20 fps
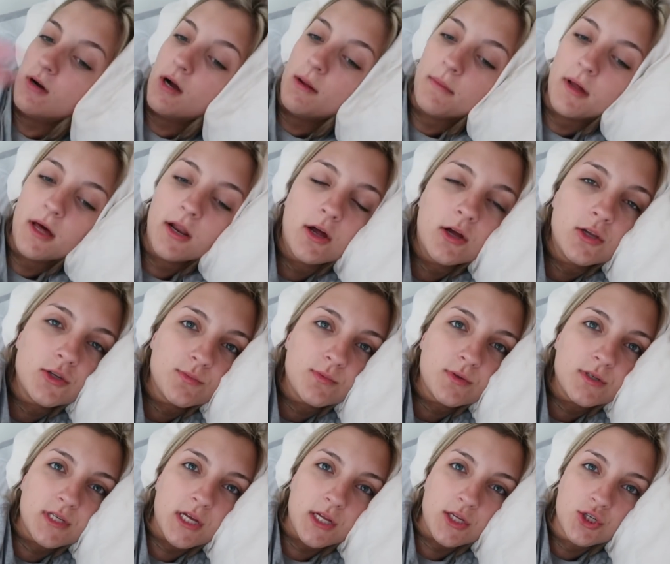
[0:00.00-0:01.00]
I'm not
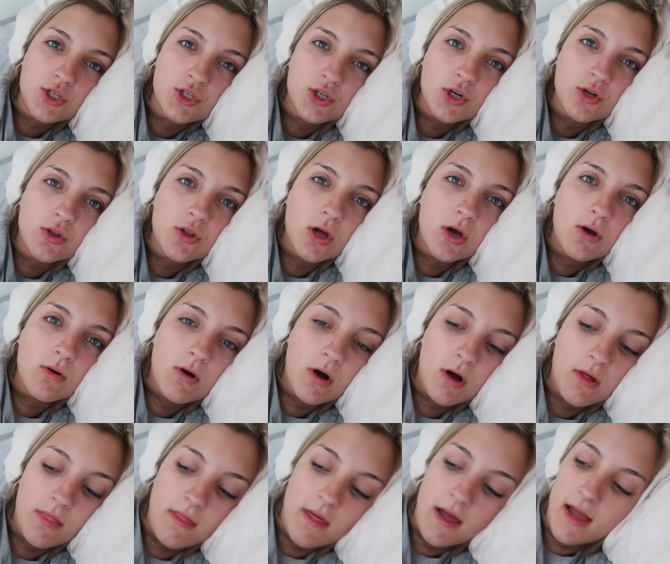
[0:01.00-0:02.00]
100% sure though
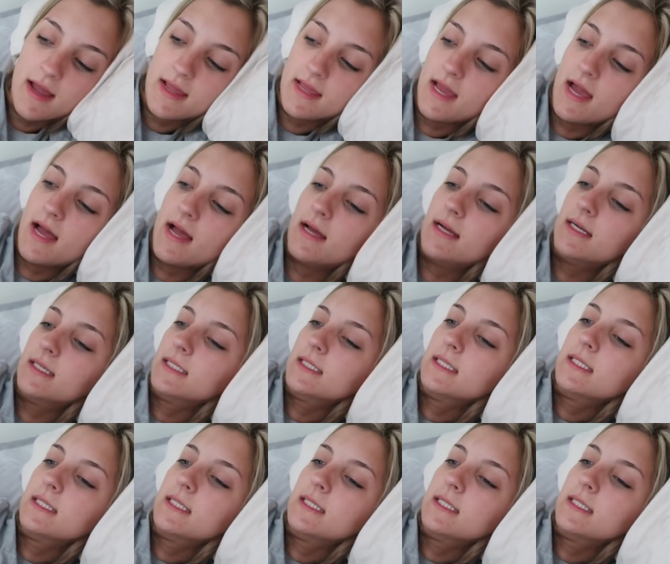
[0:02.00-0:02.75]
on that yet.